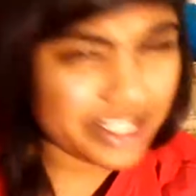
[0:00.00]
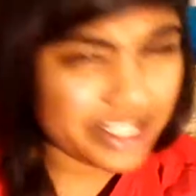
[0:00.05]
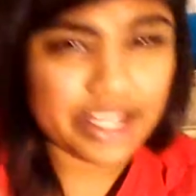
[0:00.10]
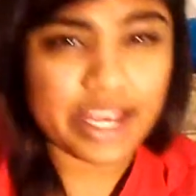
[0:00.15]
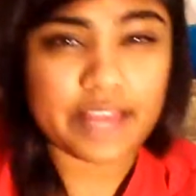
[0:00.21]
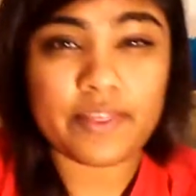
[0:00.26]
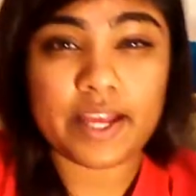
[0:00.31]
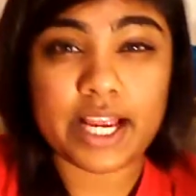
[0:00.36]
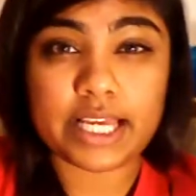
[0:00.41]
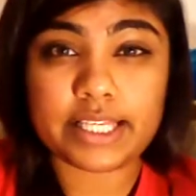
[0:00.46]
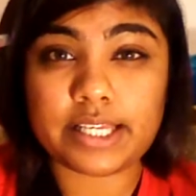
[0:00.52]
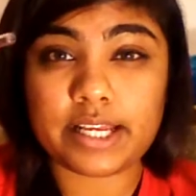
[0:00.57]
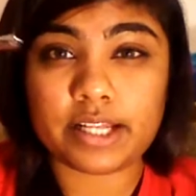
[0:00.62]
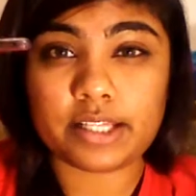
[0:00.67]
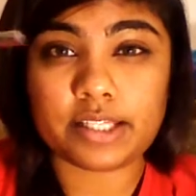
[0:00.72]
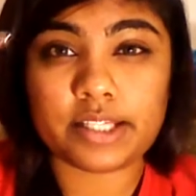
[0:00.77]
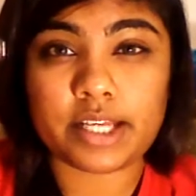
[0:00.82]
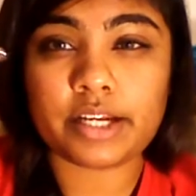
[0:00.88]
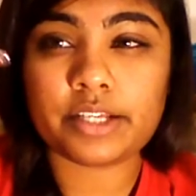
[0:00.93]
And again, like I said,
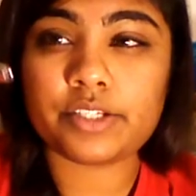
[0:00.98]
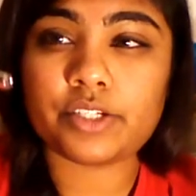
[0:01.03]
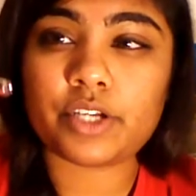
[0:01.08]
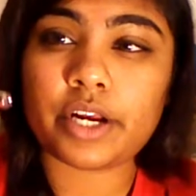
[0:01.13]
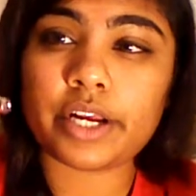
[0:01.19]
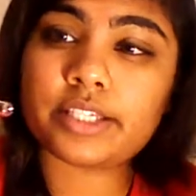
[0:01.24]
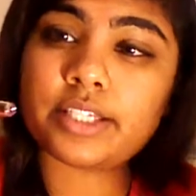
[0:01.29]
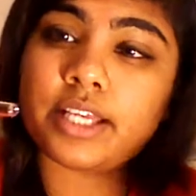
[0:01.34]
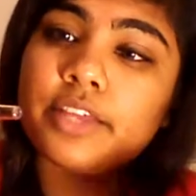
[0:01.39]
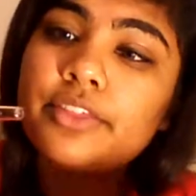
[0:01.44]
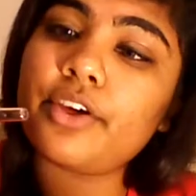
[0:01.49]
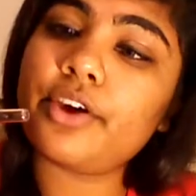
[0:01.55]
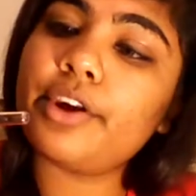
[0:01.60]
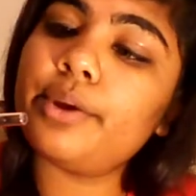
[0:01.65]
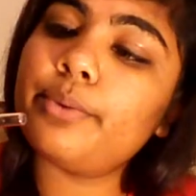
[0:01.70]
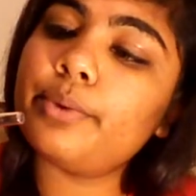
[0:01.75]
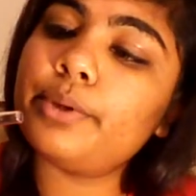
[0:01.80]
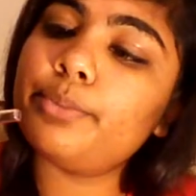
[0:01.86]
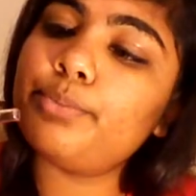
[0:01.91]
it's not as dark as I
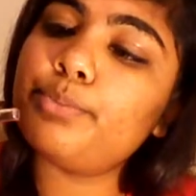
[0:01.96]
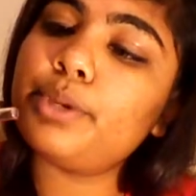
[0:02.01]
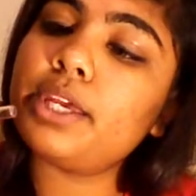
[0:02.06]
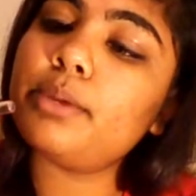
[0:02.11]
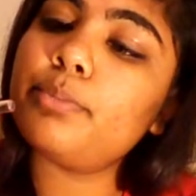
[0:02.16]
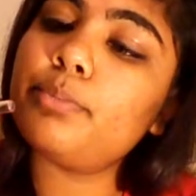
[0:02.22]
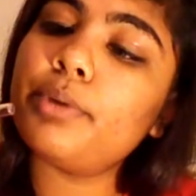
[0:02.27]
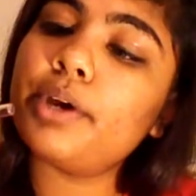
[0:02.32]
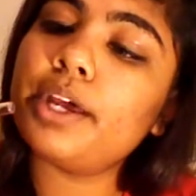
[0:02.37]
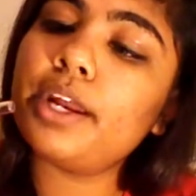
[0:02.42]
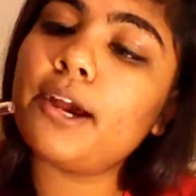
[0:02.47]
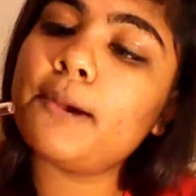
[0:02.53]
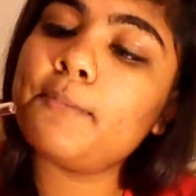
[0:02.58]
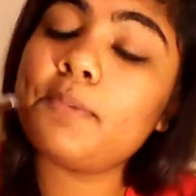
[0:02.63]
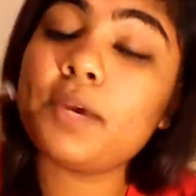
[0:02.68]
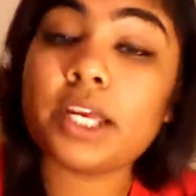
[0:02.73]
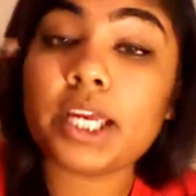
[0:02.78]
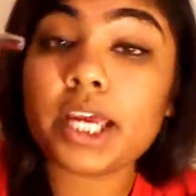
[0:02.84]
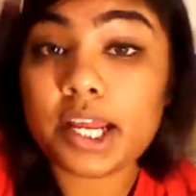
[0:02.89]
thought it would be. But
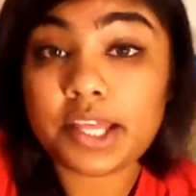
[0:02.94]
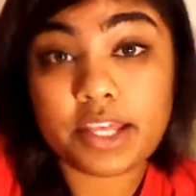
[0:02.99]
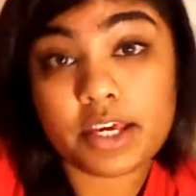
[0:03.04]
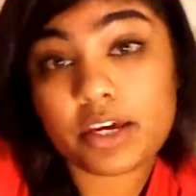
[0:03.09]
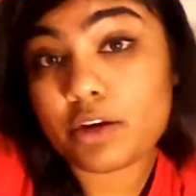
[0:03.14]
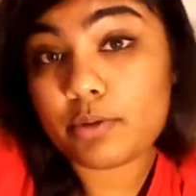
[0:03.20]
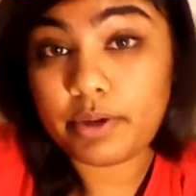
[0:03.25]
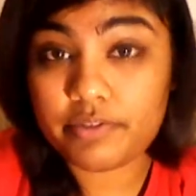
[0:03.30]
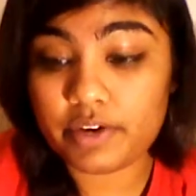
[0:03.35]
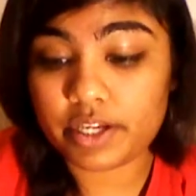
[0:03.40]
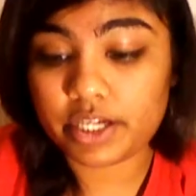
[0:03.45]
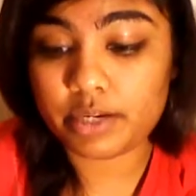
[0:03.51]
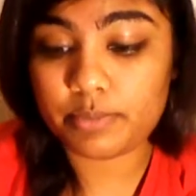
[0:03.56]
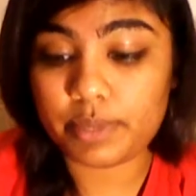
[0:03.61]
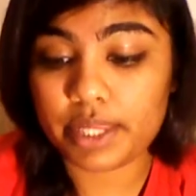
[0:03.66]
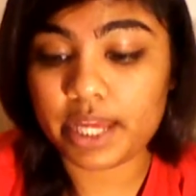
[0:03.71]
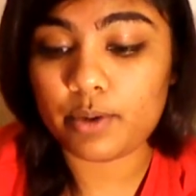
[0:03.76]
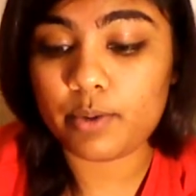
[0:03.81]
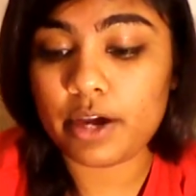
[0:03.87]
again, I think it'll be fun to
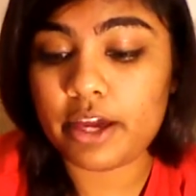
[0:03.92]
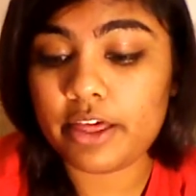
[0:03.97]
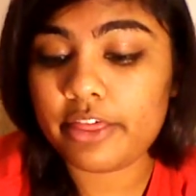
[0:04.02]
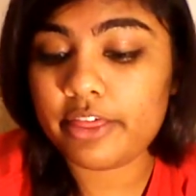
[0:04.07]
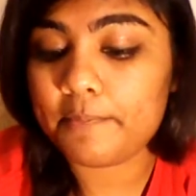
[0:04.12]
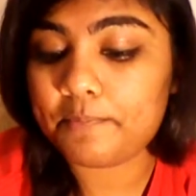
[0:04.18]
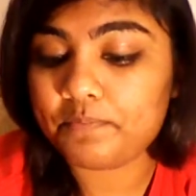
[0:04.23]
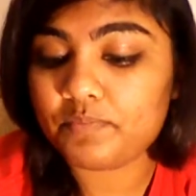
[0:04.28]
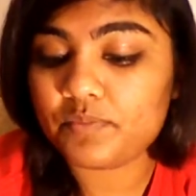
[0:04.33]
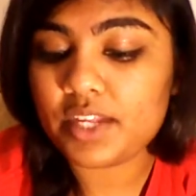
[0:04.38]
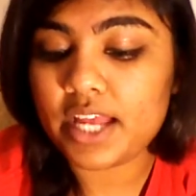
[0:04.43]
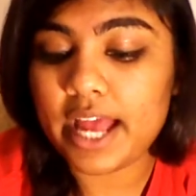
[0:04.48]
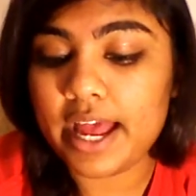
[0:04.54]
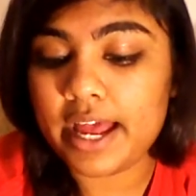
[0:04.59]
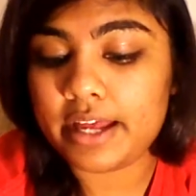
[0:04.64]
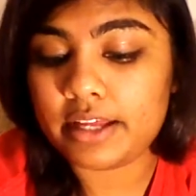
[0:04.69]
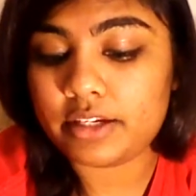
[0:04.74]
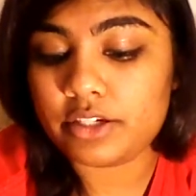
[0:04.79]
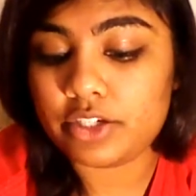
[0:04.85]
play with.
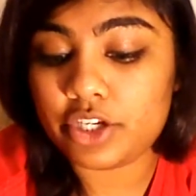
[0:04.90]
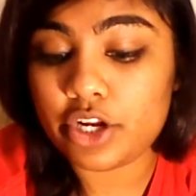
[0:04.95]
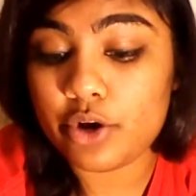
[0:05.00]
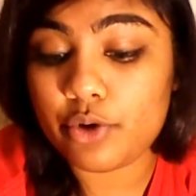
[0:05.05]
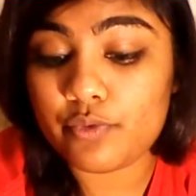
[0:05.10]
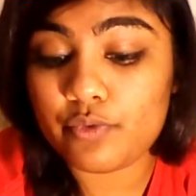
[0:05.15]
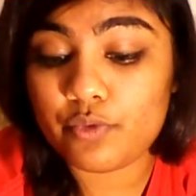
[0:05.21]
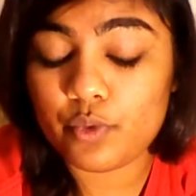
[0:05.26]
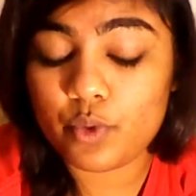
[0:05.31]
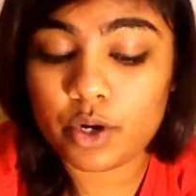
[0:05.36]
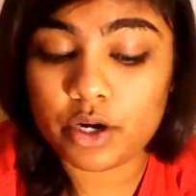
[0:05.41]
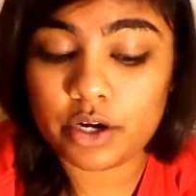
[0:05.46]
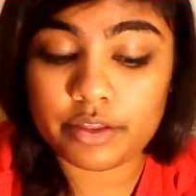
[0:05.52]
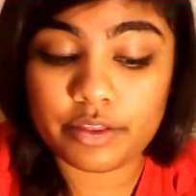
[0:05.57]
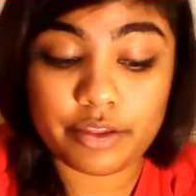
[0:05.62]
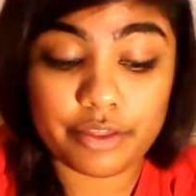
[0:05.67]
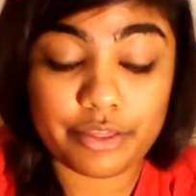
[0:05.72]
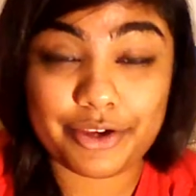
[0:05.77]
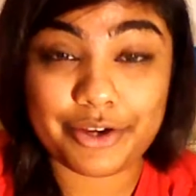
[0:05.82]
And, you know, for
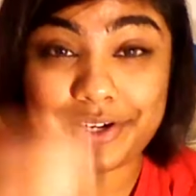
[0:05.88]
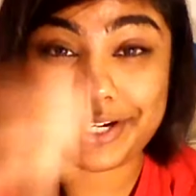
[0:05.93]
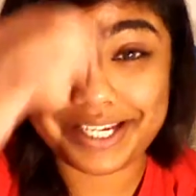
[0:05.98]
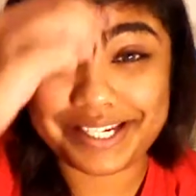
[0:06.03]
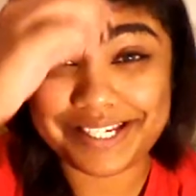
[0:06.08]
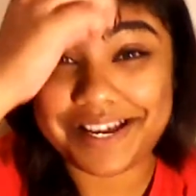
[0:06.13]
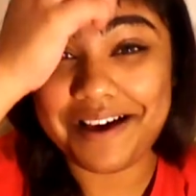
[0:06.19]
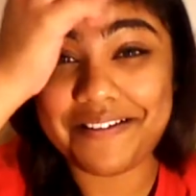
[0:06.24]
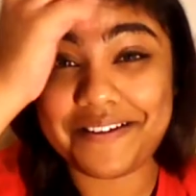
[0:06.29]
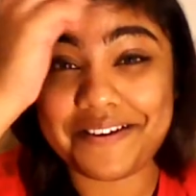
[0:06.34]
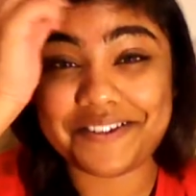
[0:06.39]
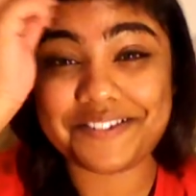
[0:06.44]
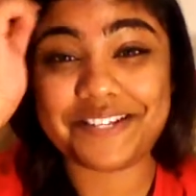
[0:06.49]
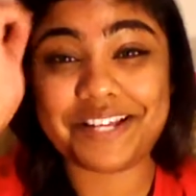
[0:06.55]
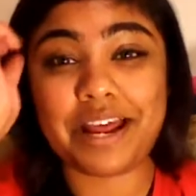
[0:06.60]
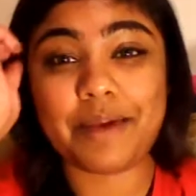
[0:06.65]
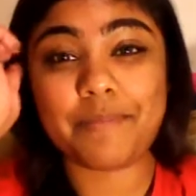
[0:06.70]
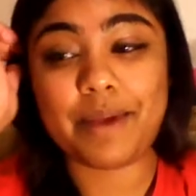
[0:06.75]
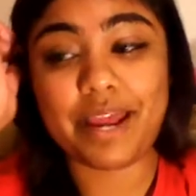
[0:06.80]
the $30
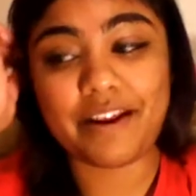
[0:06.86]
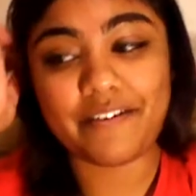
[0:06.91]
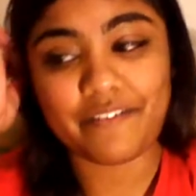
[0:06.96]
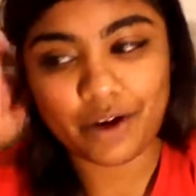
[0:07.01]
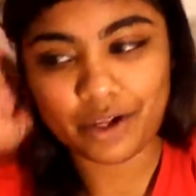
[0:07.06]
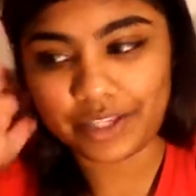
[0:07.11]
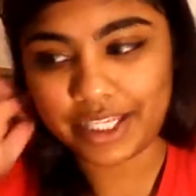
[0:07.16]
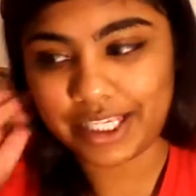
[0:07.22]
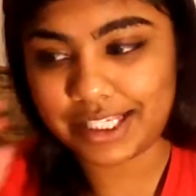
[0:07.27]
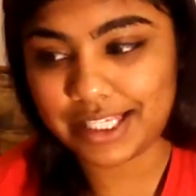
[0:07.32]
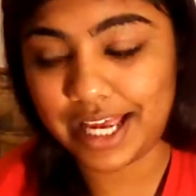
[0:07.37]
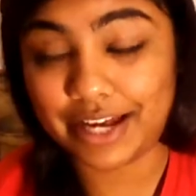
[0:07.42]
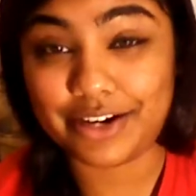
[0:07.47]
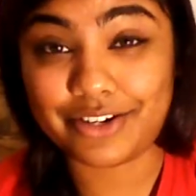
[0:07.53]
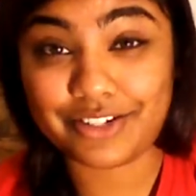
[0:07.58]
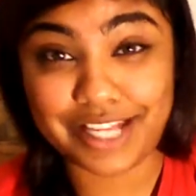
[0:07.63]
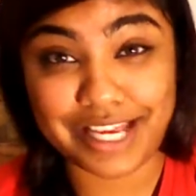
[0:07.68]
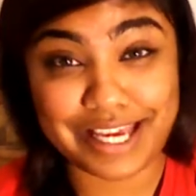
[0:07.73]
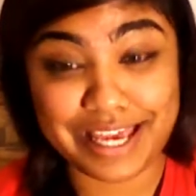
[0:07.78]
that I paid for all these
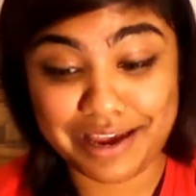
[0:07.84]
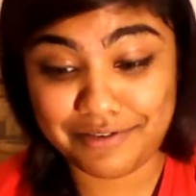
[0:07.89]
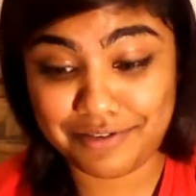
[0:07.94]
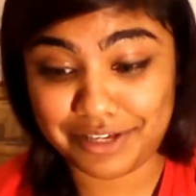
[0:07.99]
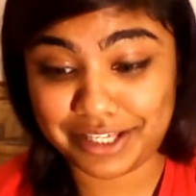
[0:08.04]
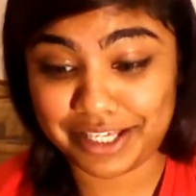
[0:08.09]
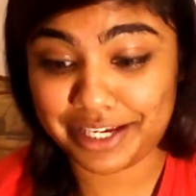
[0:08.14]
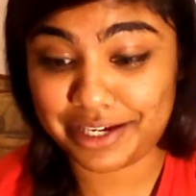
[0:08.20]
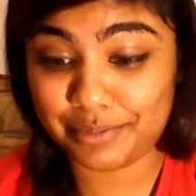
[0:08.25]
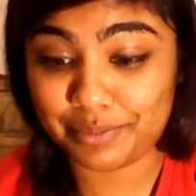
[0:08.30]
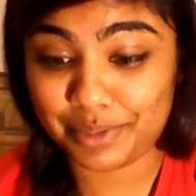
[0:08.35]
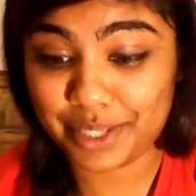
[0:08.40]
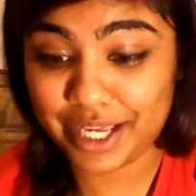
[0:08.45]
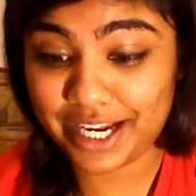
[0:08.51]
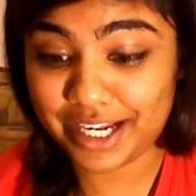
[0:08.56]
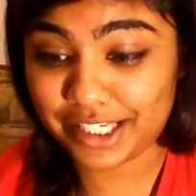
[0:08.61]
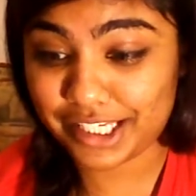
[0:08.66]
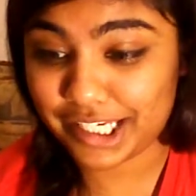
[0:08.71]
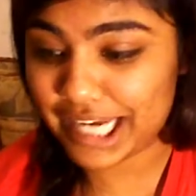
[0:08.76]
liners, I can't really
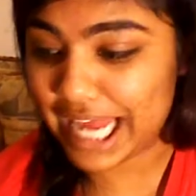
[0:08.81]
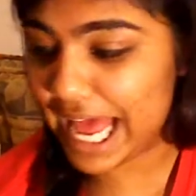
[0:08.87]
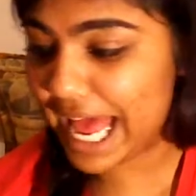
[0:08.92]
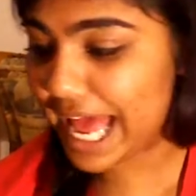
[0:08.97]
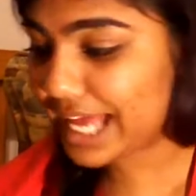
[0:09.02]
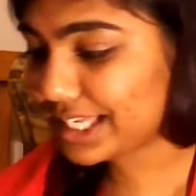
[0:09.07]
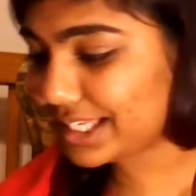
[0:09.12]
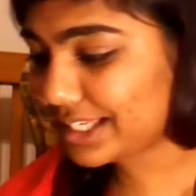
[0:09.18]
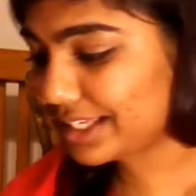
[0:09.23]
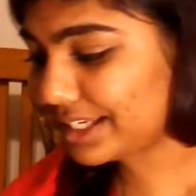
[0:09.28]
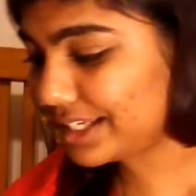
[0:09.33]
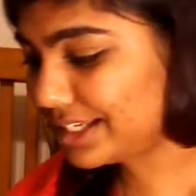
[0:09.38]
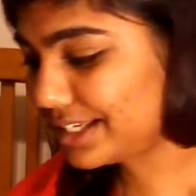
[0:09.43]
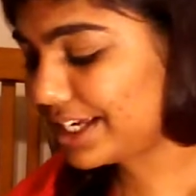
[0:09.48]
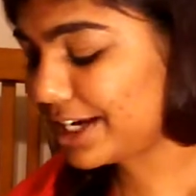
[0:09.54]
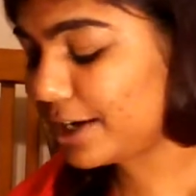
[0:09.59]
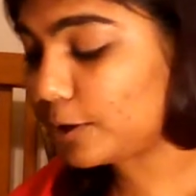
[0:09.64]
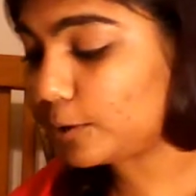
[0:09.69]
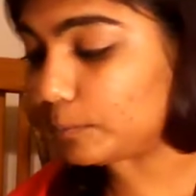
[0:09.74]
complain. It's an
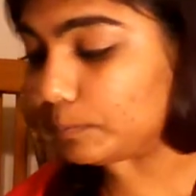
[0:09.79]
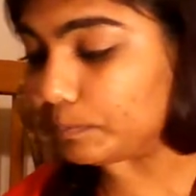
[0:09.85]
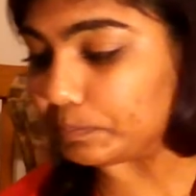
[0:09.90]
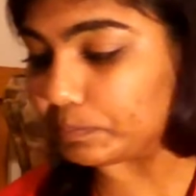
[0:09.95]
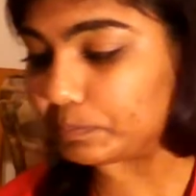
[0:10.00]
excellent deal.